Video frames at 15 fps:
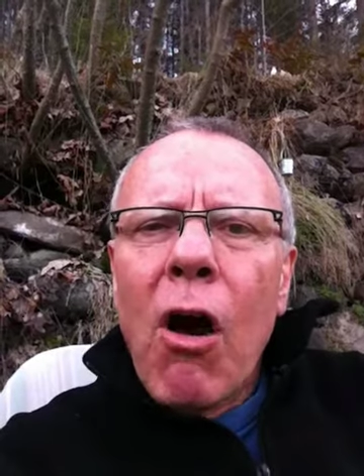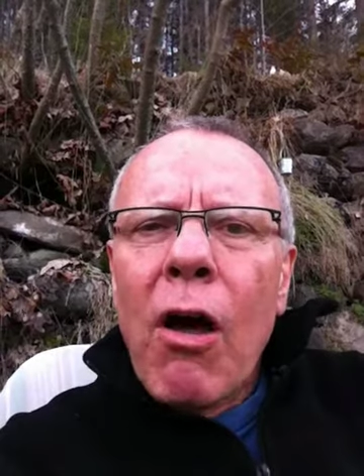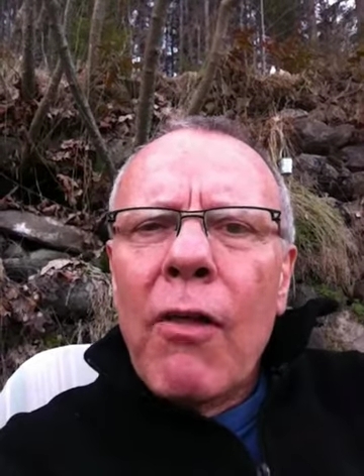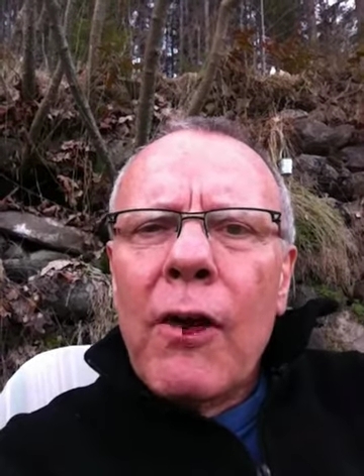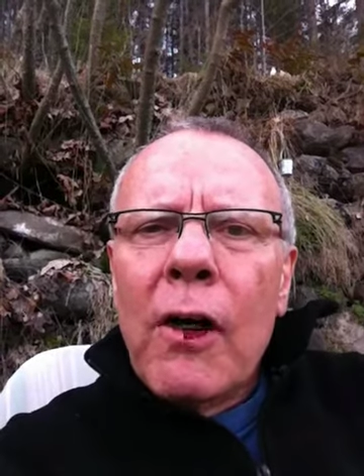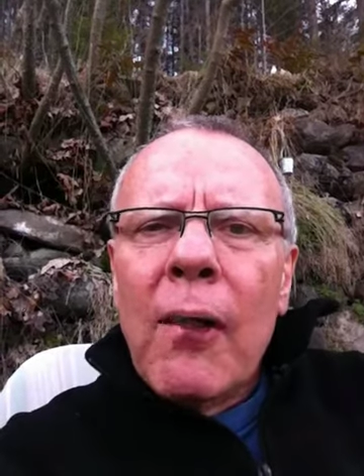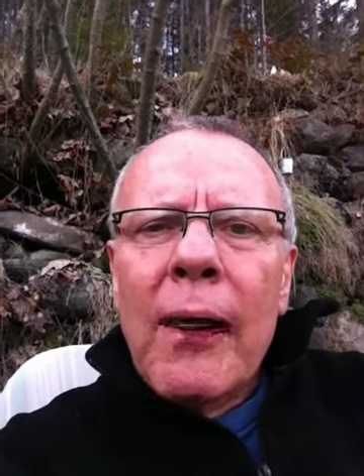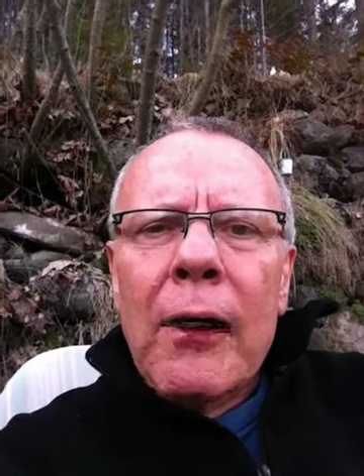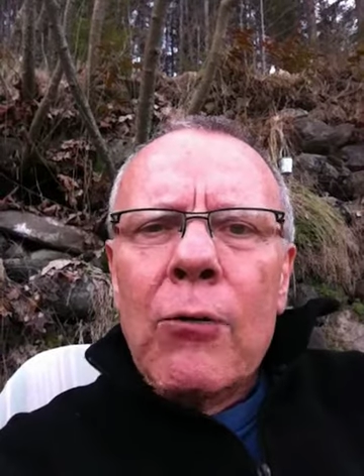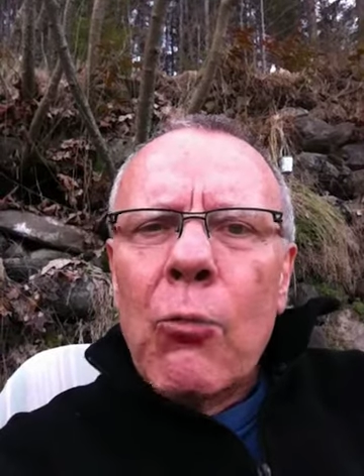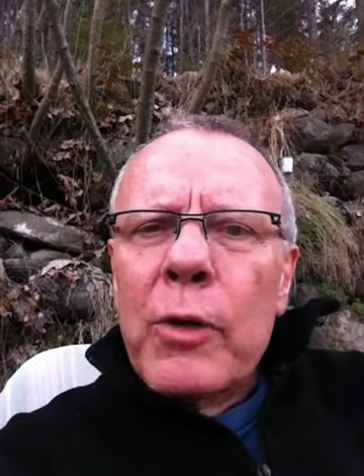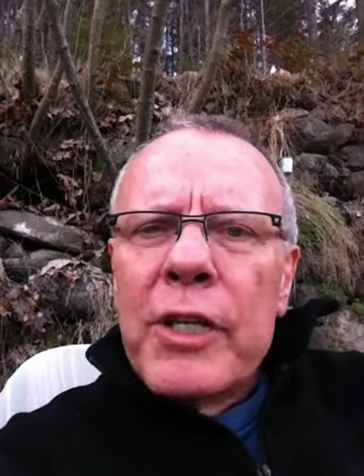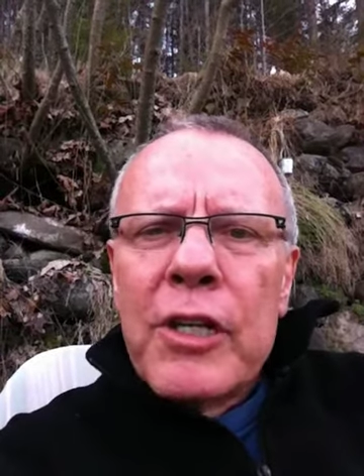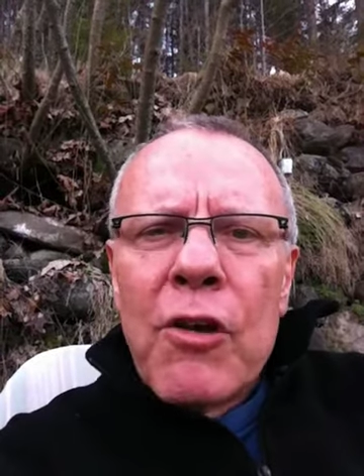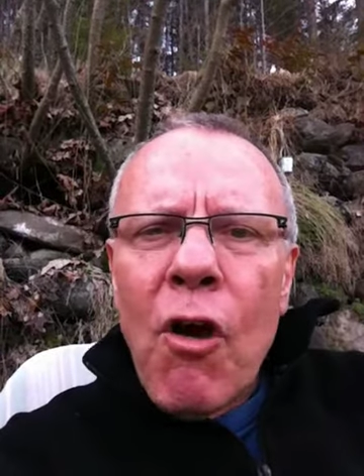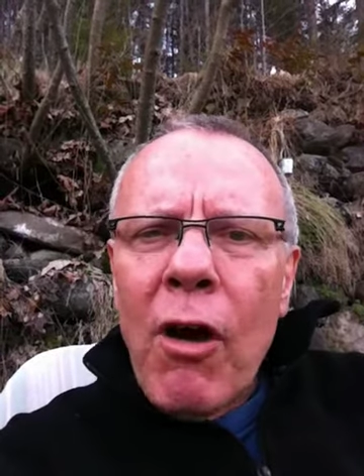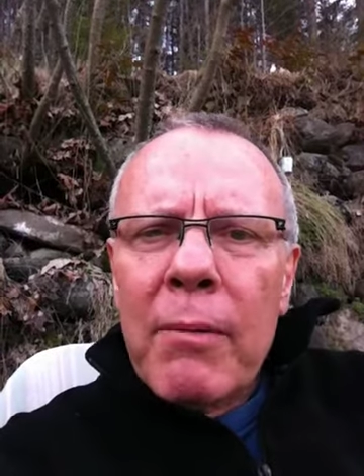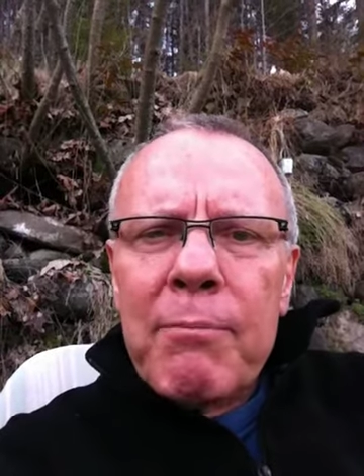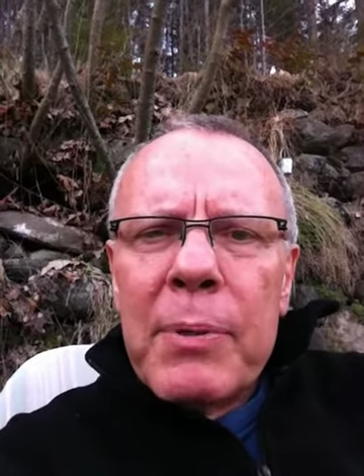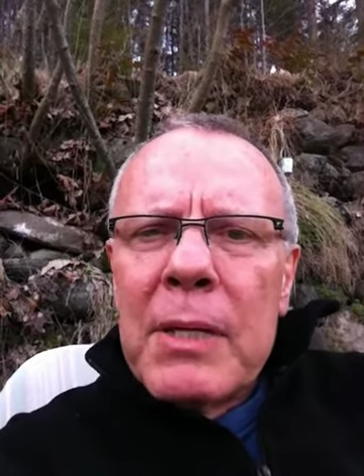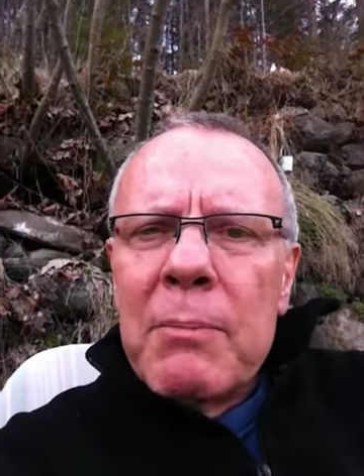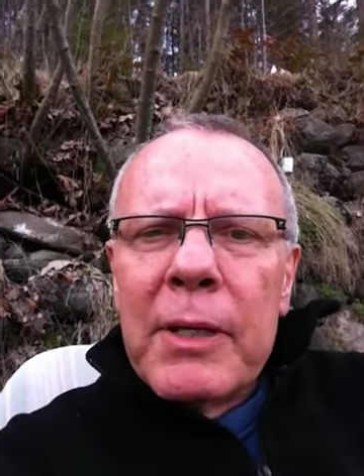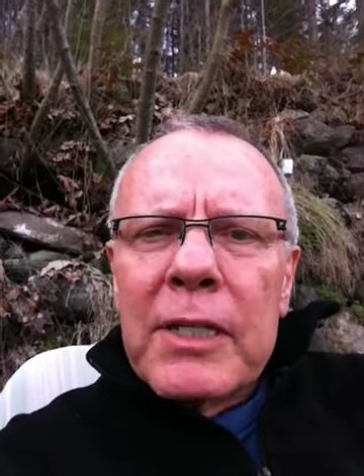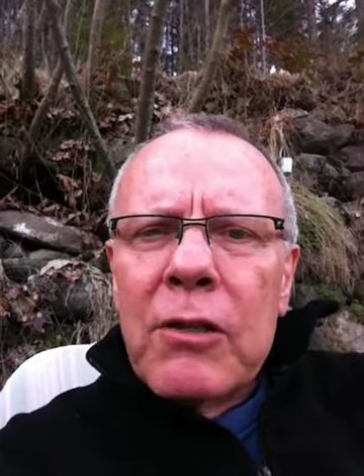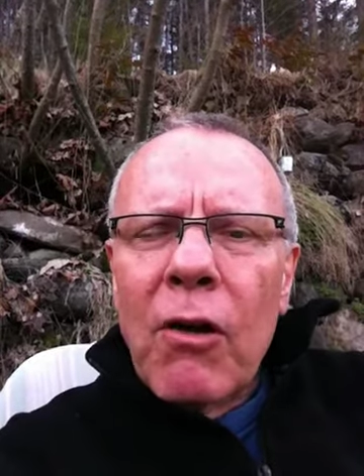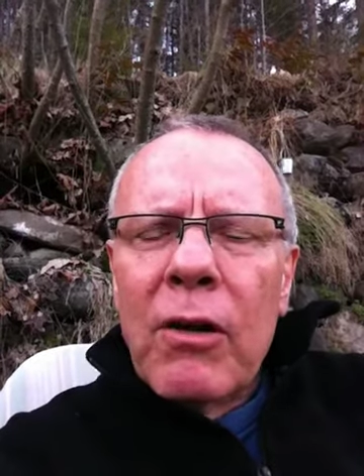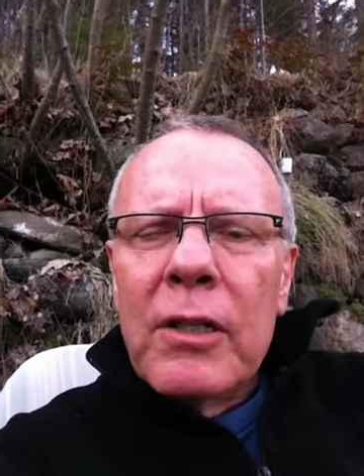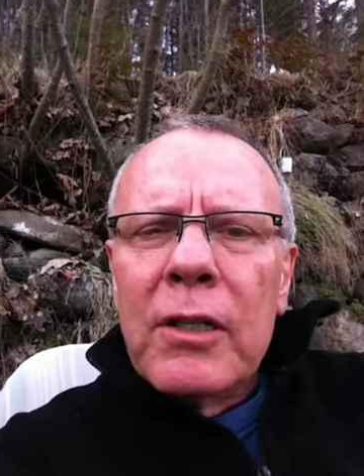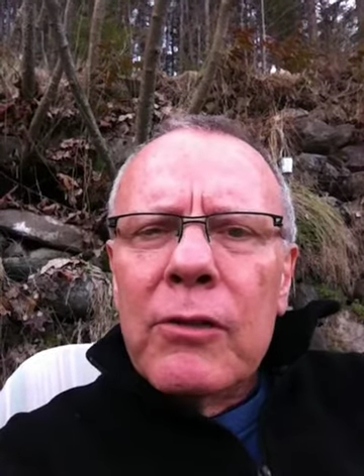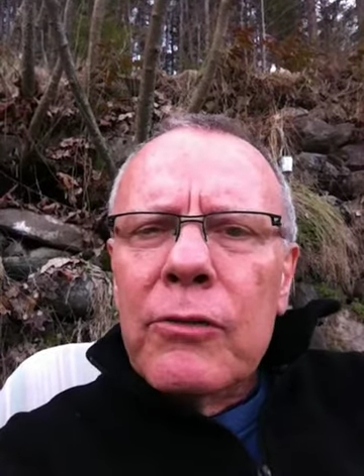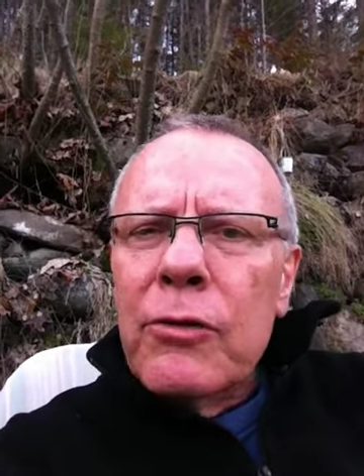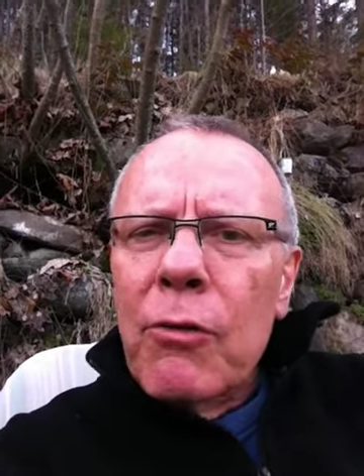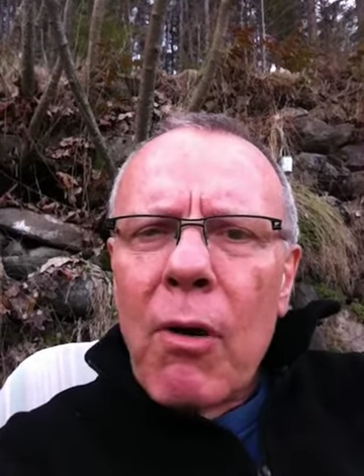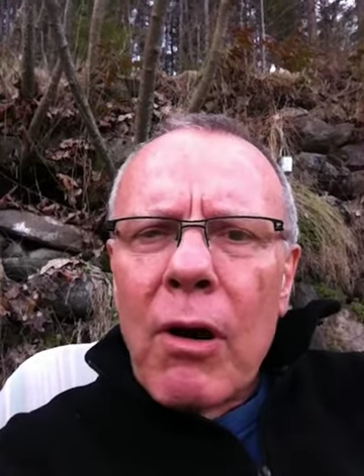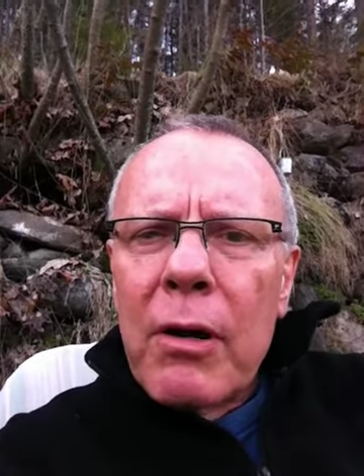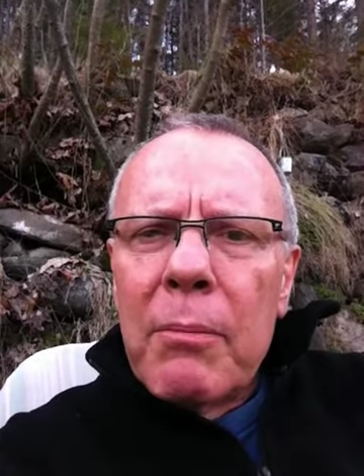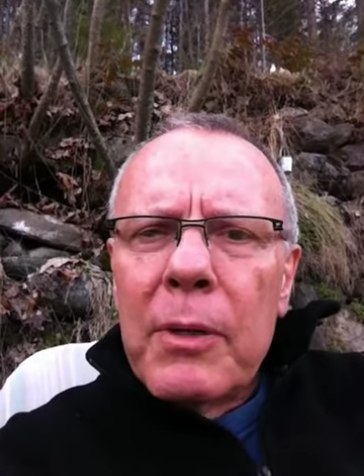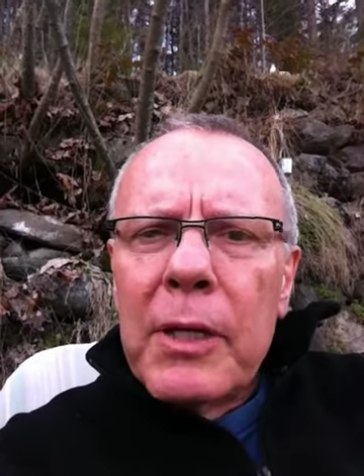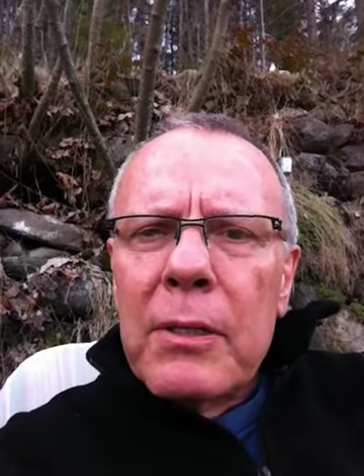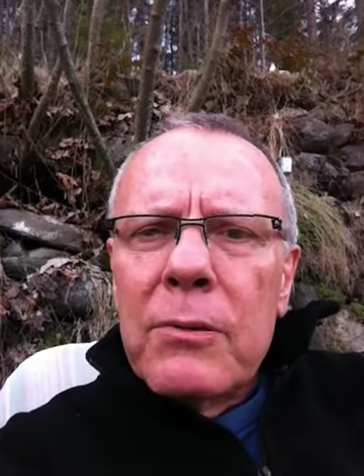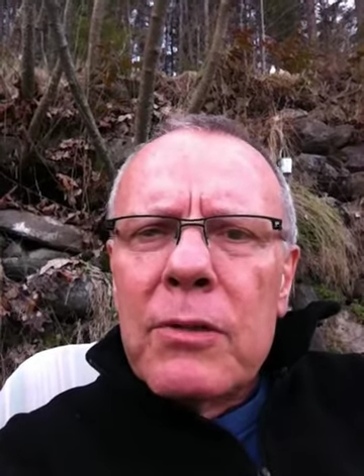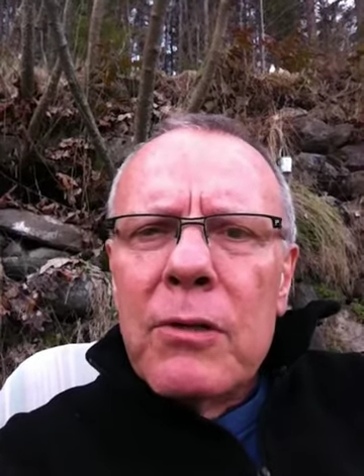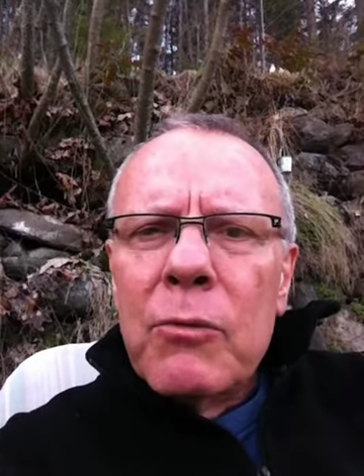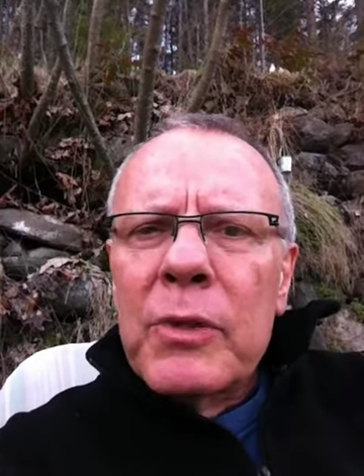Authorcloud would not be McDonald's or Arby's.